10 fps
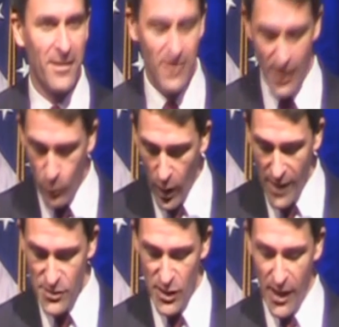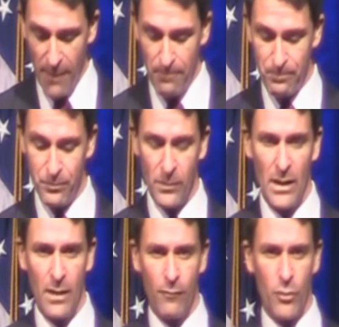They wise
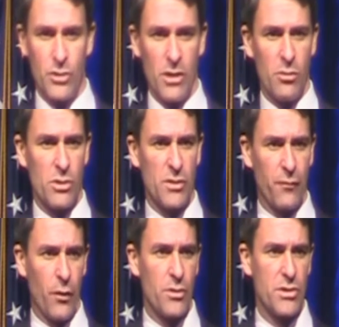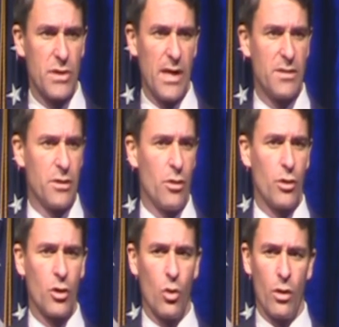up. Virginia was the first state to go
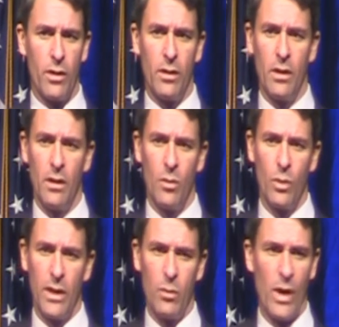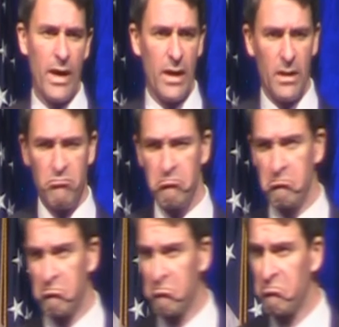to court. We waited
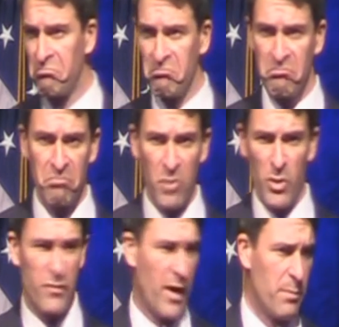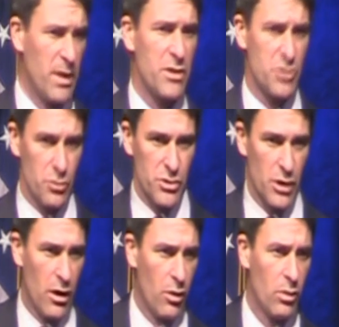mm, 35 minutes or
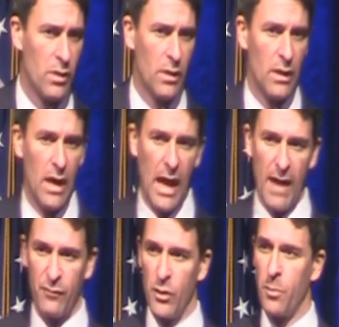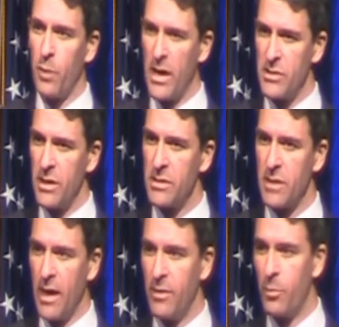so after the president
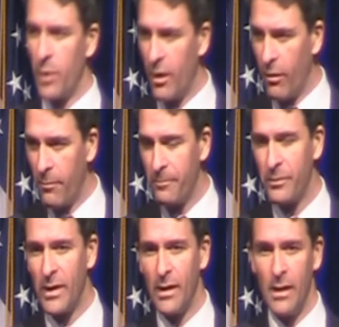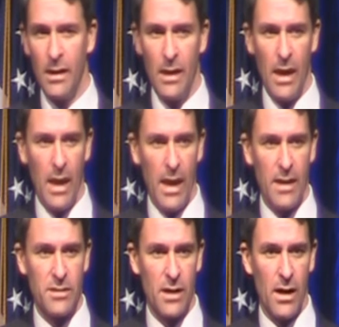signed the bill
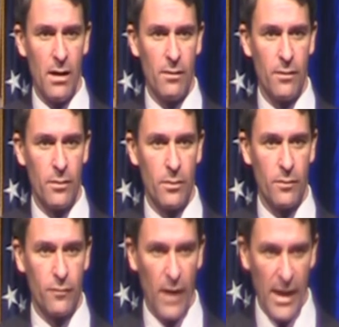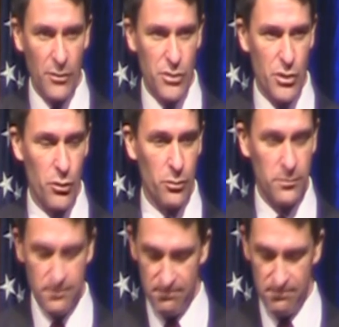and uh, filed suit.